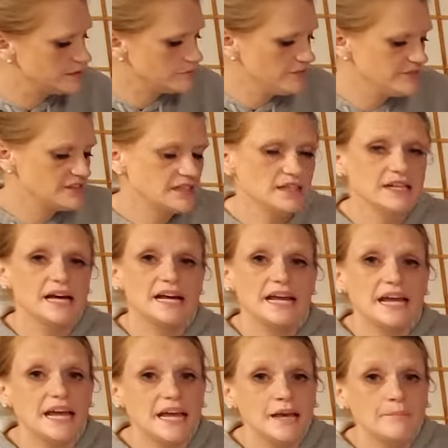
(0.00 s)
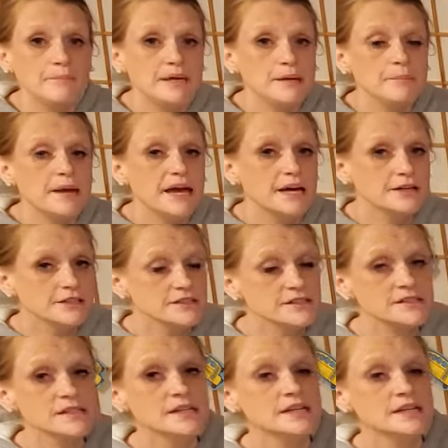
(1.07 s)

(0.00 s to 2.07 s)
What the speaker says: We've done a lot of A, B patterns,